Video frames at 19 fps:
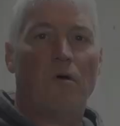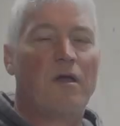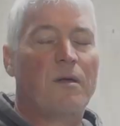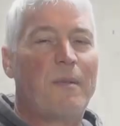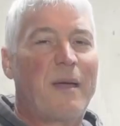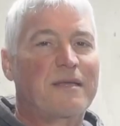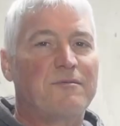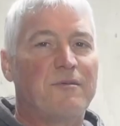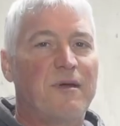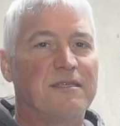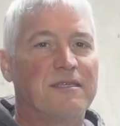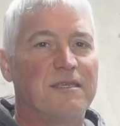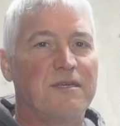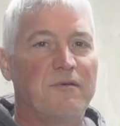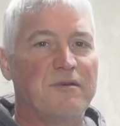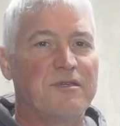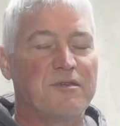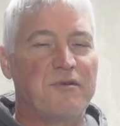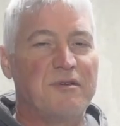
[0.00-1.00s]
Welcome back to
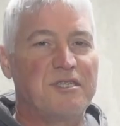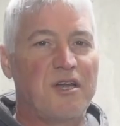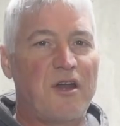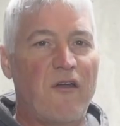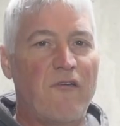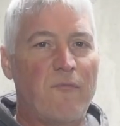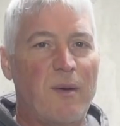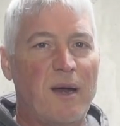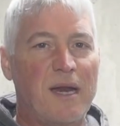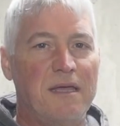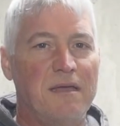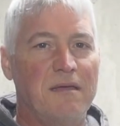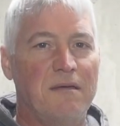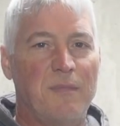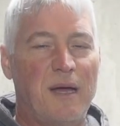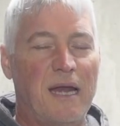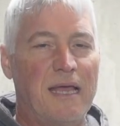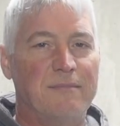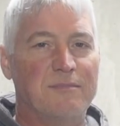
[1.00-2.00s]
Roundtail Restoration, everybody.
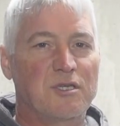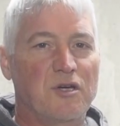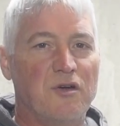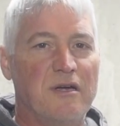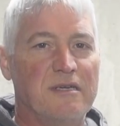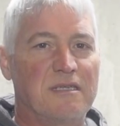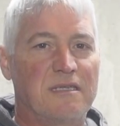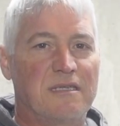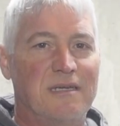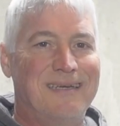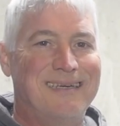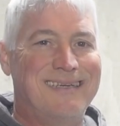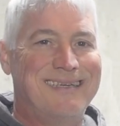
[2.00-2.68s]
My name's Chris.